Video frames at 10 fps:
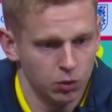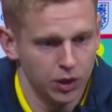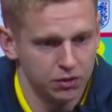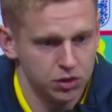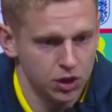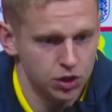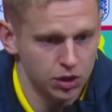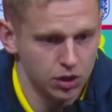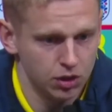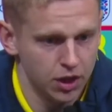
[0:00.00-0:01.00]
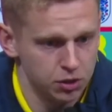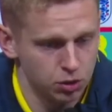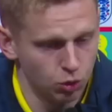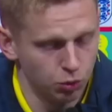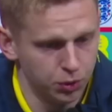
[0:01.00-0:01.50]
we have such a nice
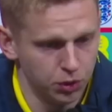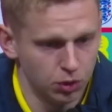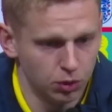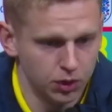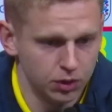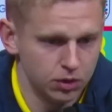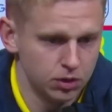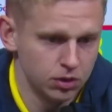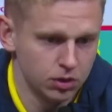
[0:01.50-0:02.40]
group, you know, and